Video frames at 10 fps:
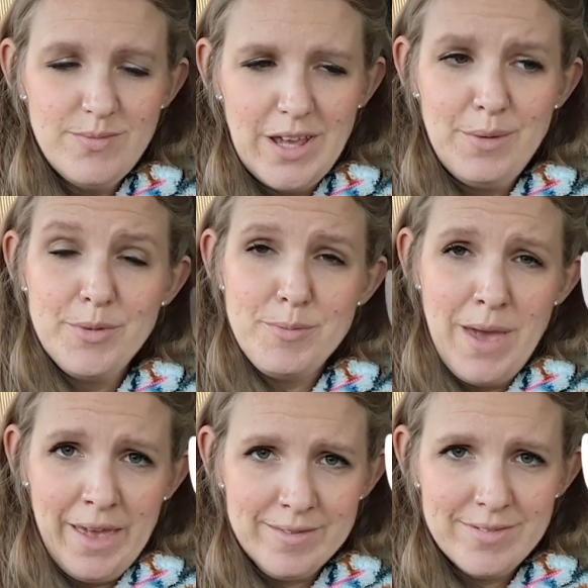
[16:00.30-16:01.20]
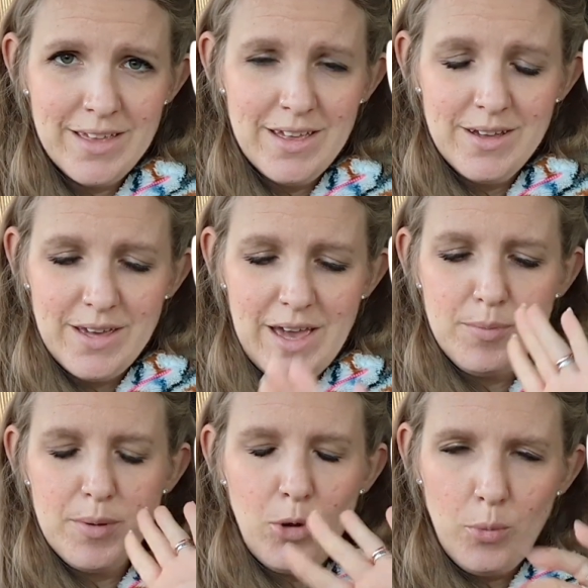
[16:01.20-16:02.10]
It was me. Okay,
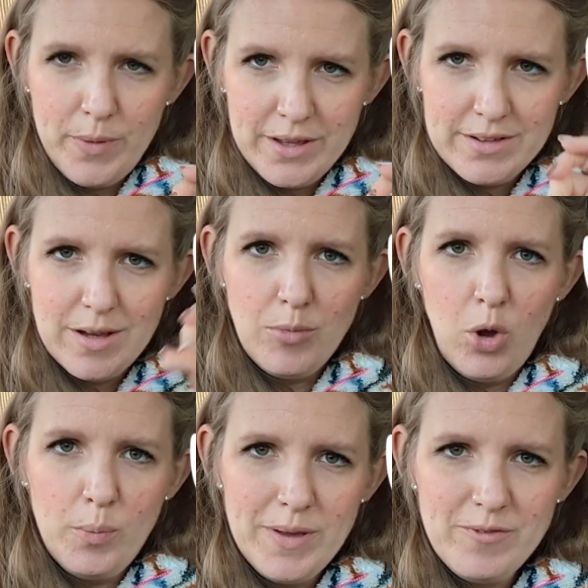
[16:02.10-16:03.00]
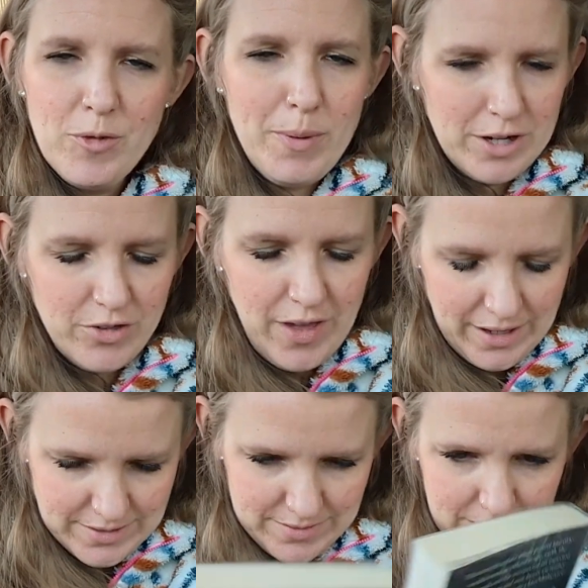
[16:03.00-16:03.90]
but I'm hoping for better
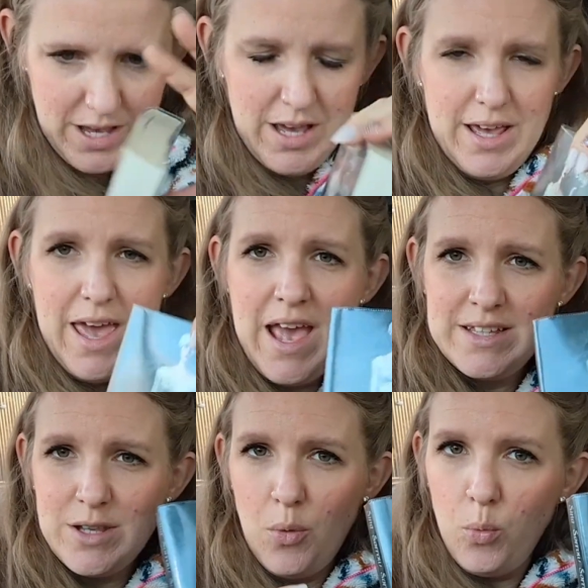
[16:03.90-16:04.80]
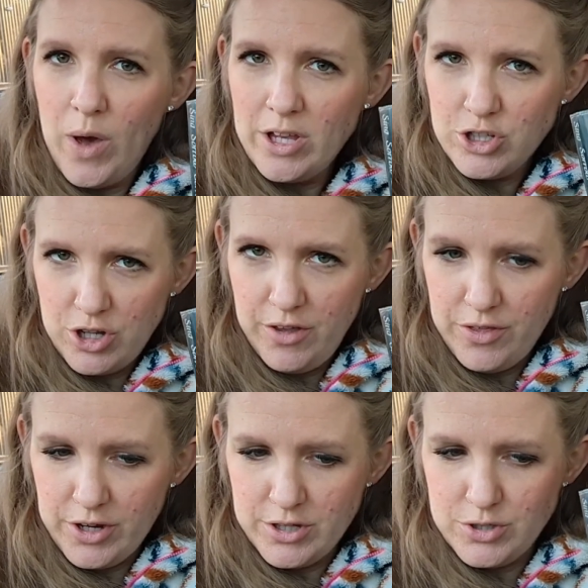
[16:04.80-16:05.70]
things. It's Welsh
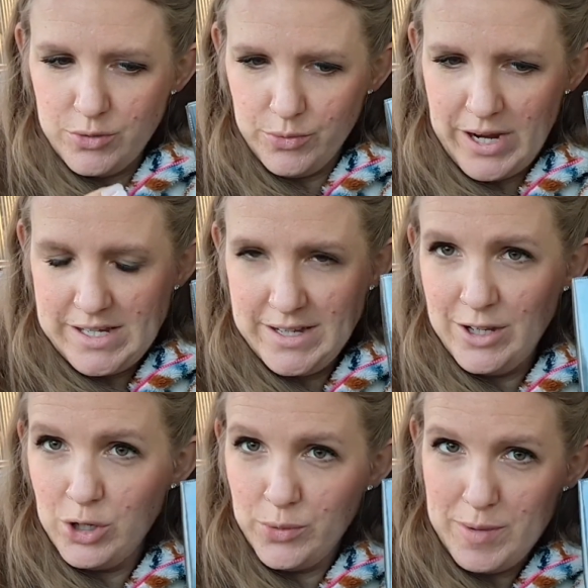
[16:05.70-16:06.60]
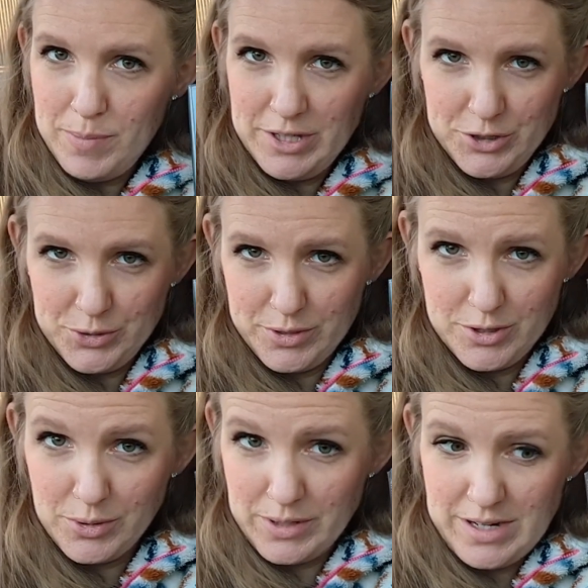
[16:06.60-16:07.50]
authors writing creepy short
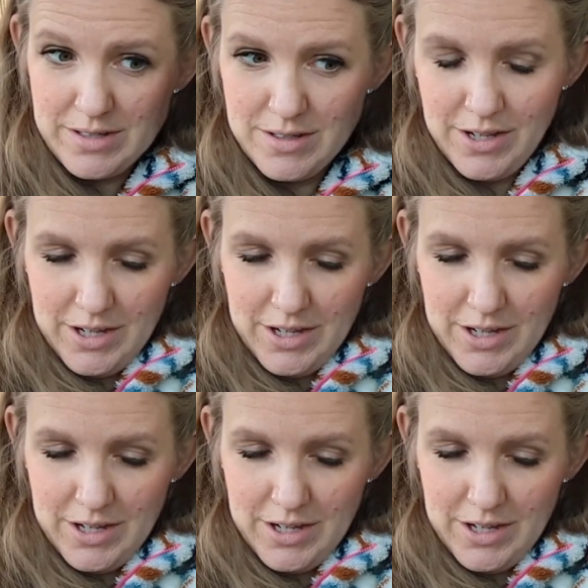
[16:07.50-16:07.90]
stories.